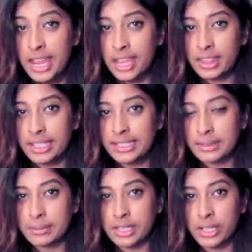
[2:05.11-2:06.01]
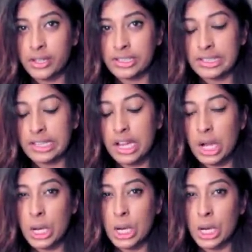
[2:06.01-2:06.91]
and these similarly
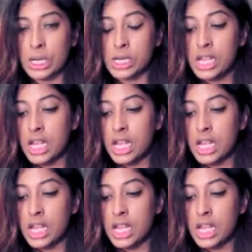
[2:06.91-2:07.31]
are